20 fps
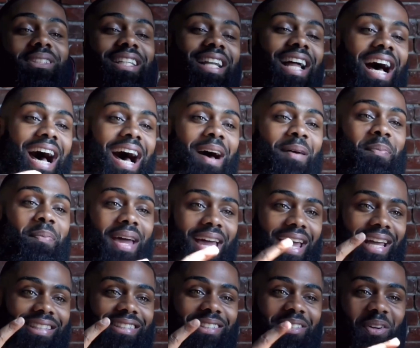and
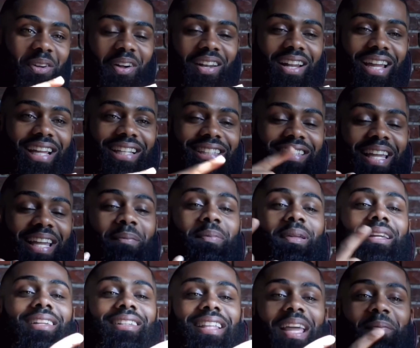iPads and all that, they
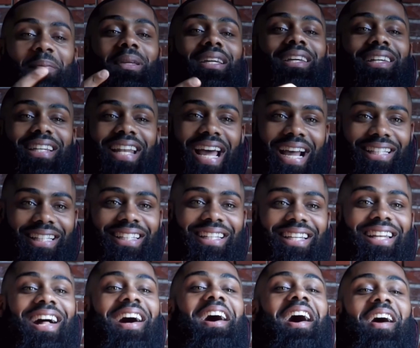be connected.
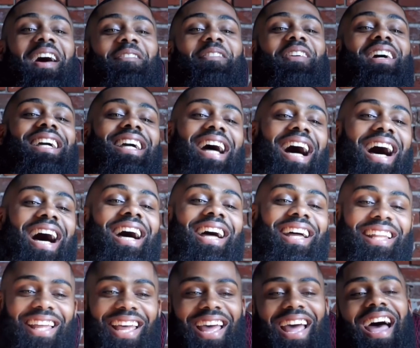And
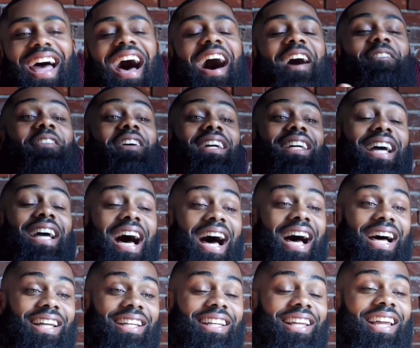I
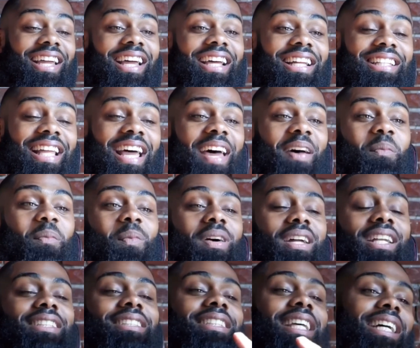forgot that
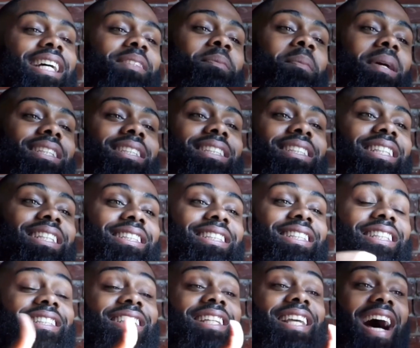when a text message gets
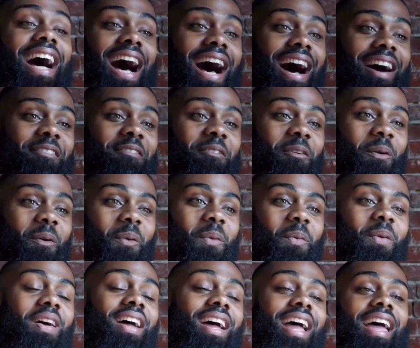sent to your iPhone,
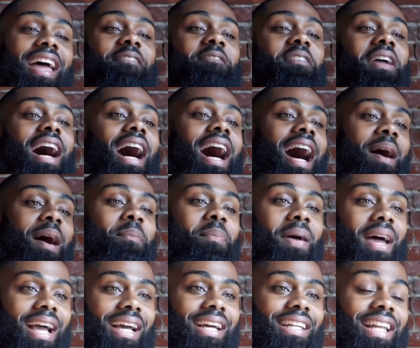if your
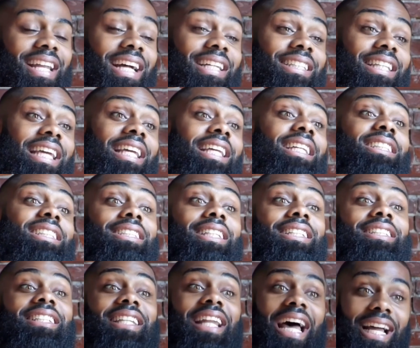iPad connected, it gets
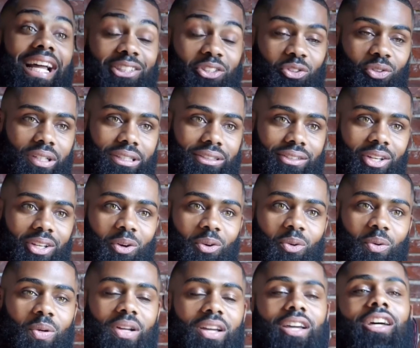sent to that joint
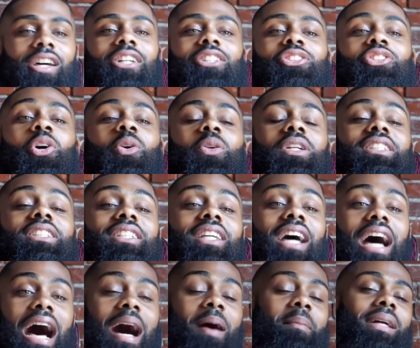too. So
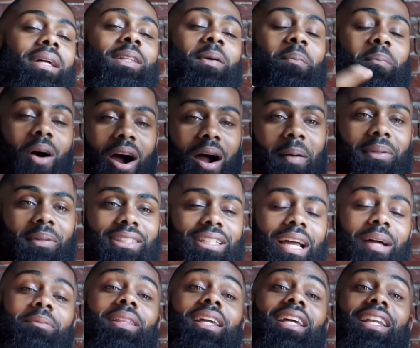I'm at the
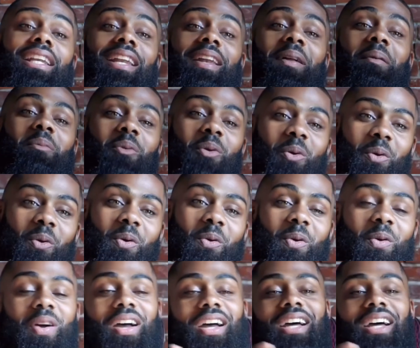barbershop thinking that I'm cool.